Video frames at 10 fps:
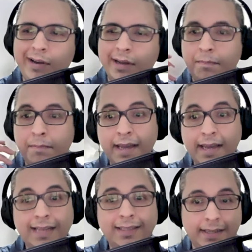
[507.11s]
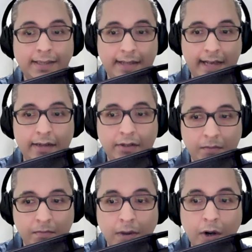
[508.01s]
but my guess is that
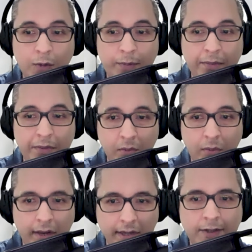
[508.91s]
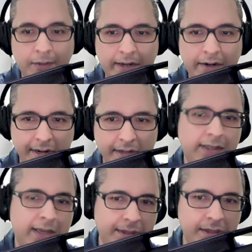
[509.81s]
most people will experience
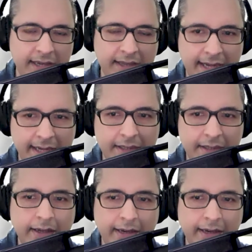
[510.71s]
something like that